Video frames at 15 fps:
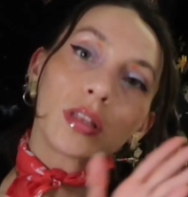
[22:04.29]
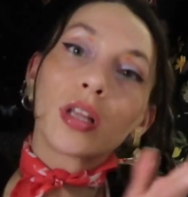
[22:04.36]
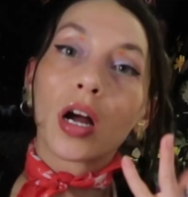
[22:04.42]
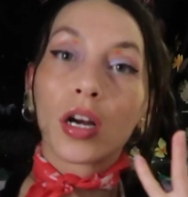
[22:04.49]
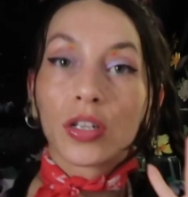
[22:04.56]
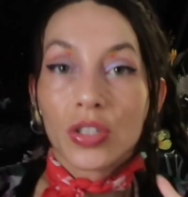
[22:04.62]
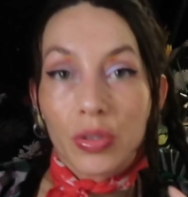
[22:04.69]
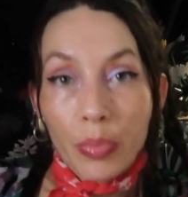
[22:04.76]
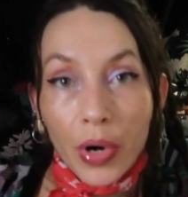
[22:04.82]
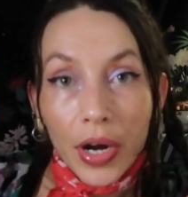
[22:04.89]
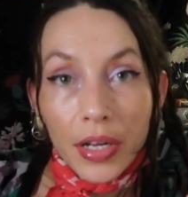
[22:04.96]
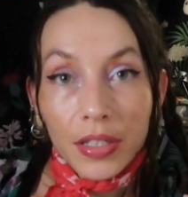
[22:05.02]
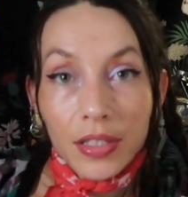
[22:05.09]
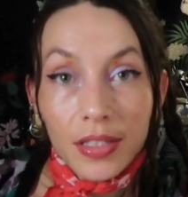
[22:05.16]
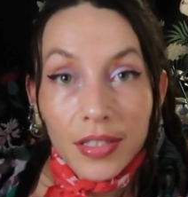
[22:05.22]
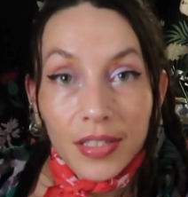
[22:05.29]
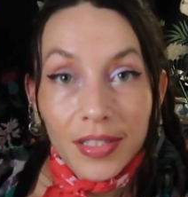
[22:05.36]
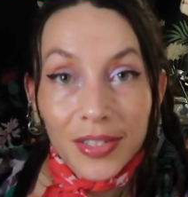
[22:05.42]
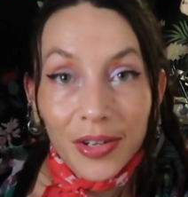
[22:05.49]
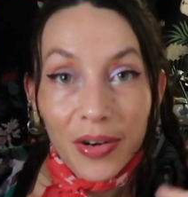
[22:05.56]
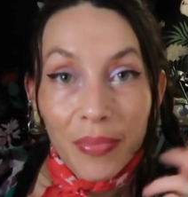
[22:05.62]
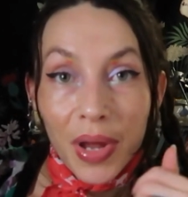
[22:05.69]
large
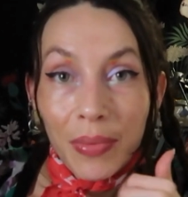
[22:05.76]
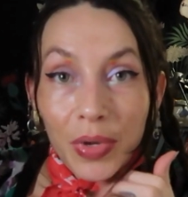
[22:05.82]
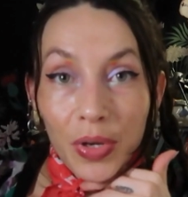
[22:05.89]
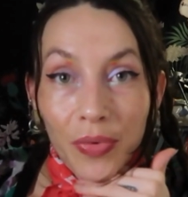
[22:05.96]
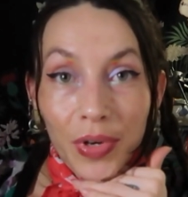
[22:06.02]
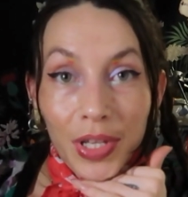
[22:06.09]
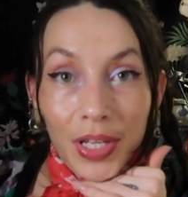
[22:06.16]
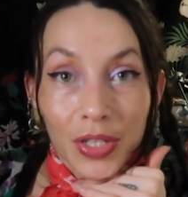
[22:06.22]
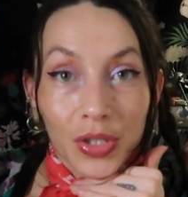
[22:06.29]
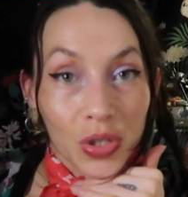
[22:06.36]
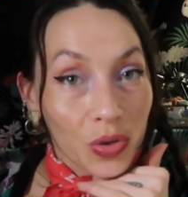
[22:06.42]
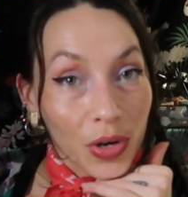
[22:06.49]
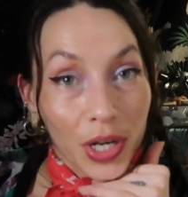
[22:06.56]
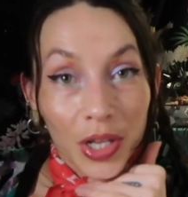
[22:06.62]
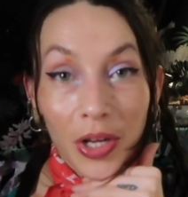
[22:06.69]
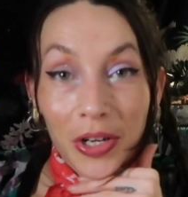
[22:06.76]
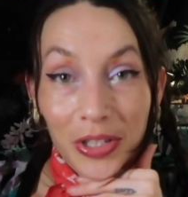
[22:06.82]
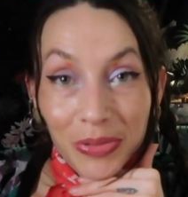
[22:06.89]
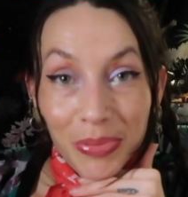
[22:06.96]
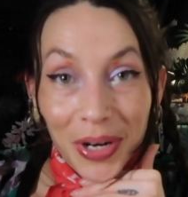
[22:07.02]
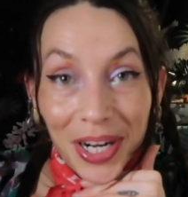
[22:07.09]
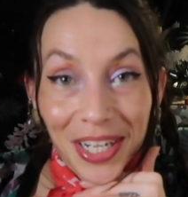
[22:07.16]
breasts, or maybe you really enjoy
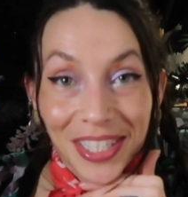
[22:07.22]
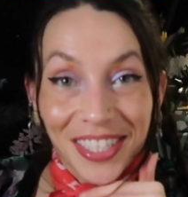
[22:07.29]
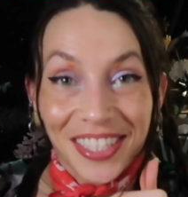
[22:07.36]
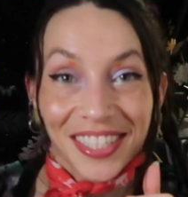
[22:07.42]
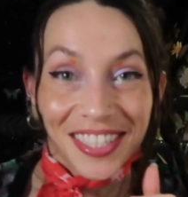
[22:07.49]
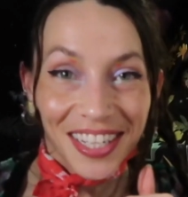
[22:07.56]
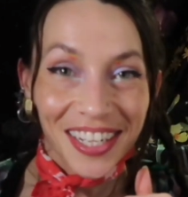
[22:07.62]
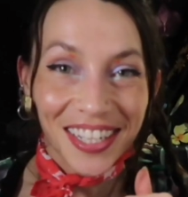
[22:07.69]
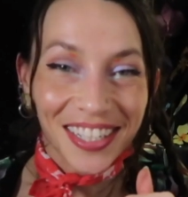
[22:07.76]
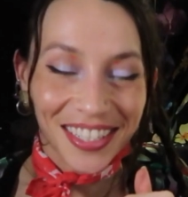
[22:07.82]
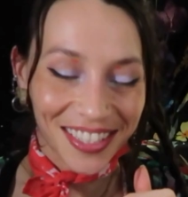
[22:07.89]
large breasts.